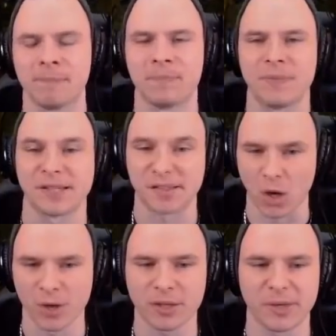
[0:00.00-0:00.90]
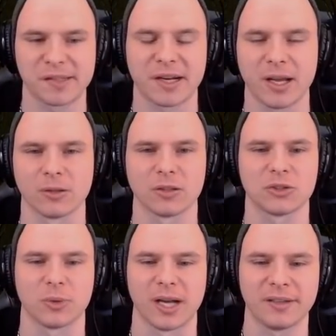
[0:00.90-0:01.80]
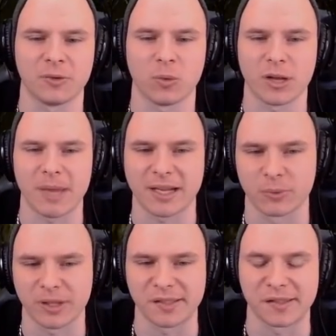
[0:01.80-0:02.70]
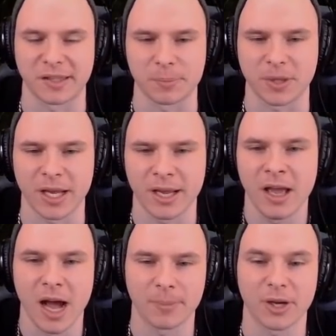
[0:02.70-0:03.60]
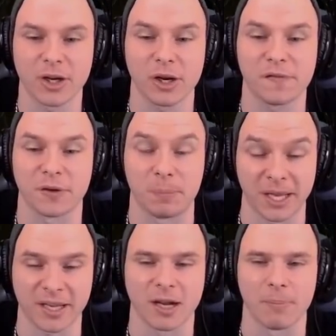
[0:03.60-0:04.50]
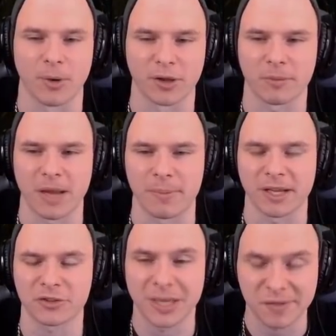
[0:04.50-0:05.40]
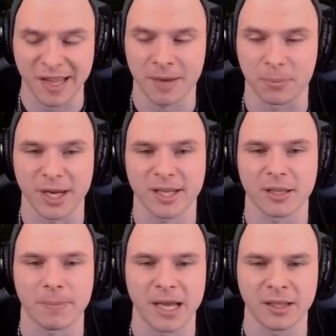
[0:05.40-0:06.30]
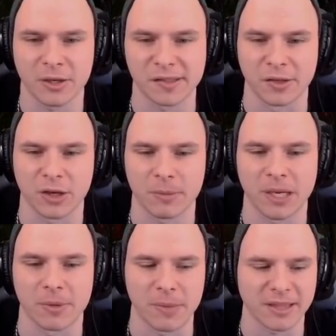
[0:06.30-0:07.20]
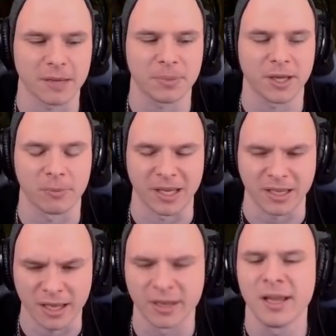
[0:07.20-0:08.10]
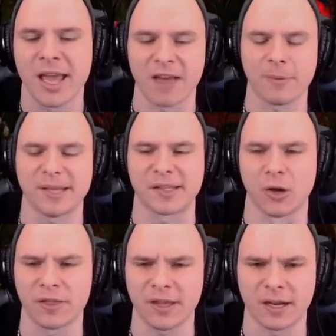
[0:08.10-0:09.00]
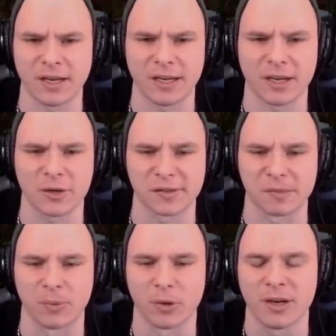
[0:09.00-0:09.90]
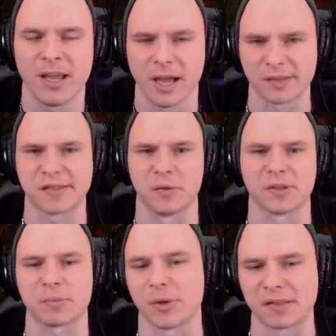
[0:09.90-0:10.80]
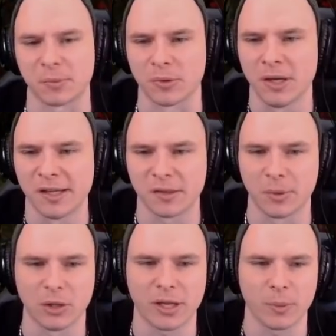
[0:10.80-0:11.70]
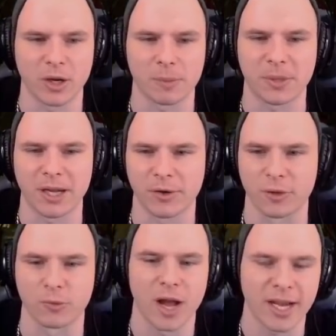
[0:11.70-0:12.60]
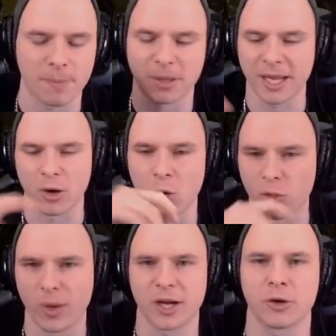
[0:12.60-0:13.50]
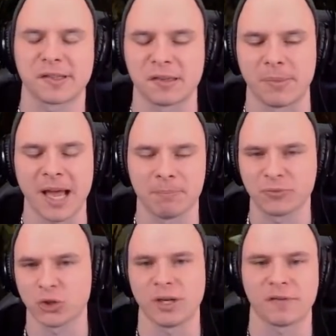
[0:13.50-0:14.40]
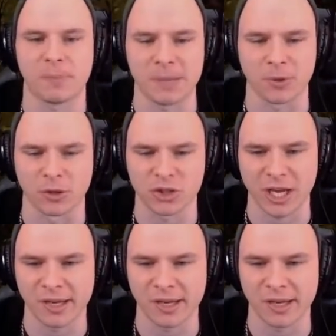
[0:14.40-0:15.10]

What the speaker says: That's the only reason I held onto it. I didn't want to make a really silly play. I'm going to go for picking up both of my bear traps and breaking the pallet because they're not going to be able to make that play on me again. Everybody's healthy and I need to get across the board as soon as possible. So we're looking, we got a player on the right, a player all the way across the map, two different people on gen.